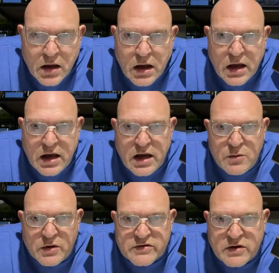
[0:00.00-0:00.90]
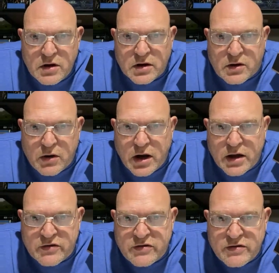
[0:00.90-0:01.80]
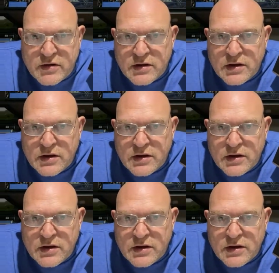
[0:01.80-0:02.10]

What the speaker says: Hey, what's good, Chris?